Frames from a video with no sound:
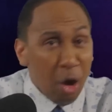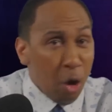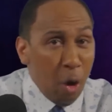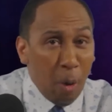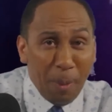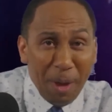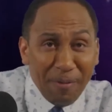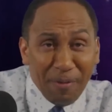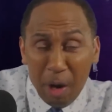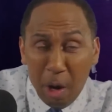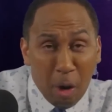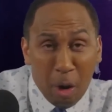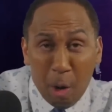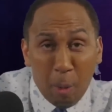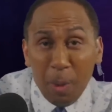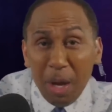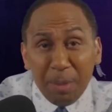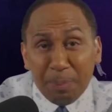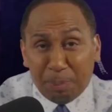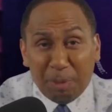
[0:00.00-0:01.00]
or
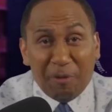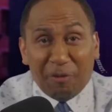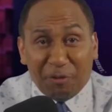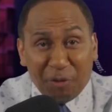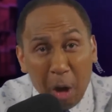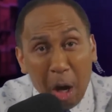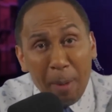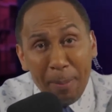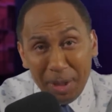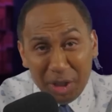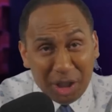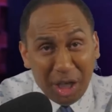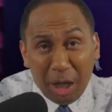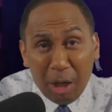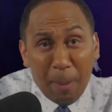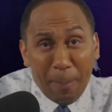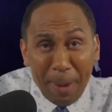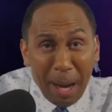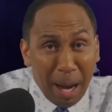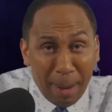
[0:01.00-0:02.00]
we prefer
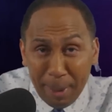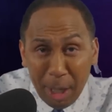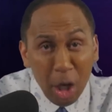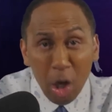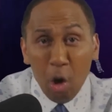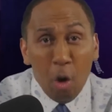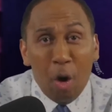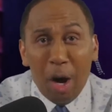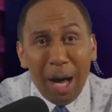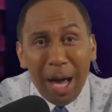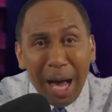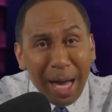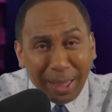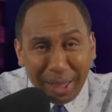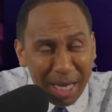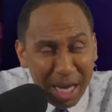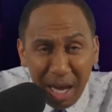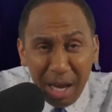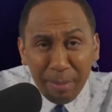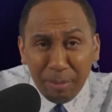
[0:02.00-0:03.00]
Michelle Obama or
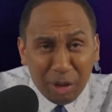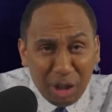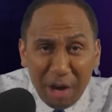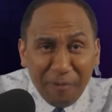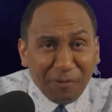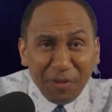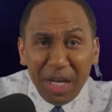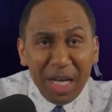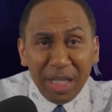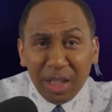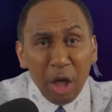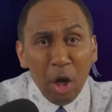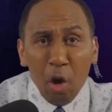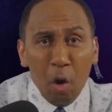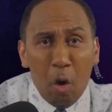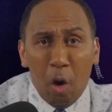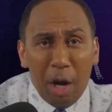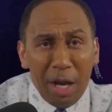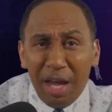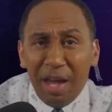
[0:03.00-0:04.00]
Hakeem Jeffries
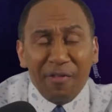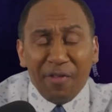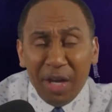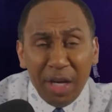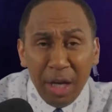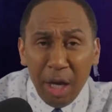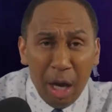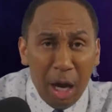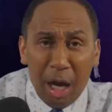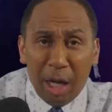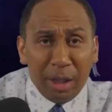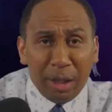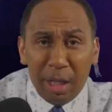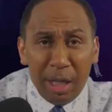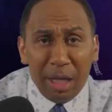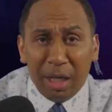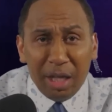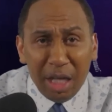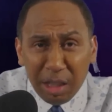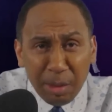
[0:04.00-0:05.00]
or even
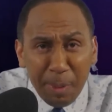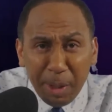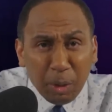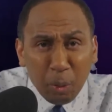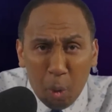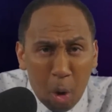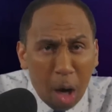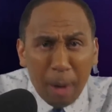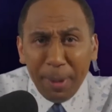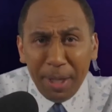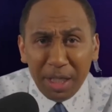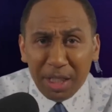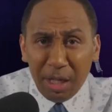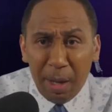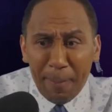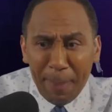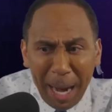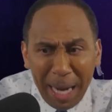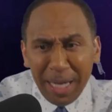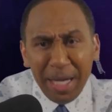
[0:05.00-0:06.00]
Elizabeth Warren or
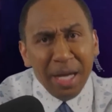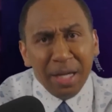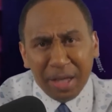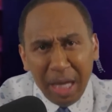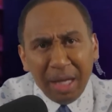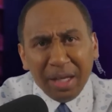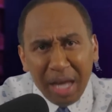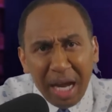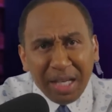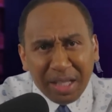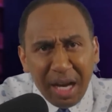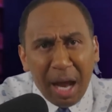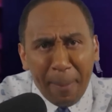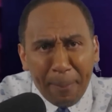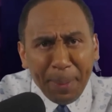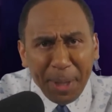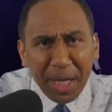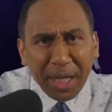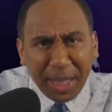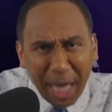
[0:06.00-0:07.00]
somebody, then let that
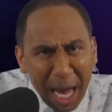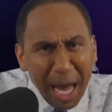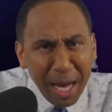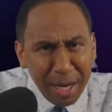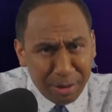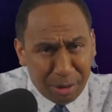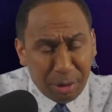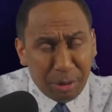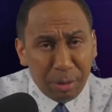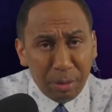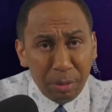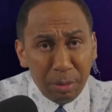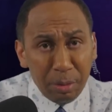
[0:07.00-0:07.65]
be the case.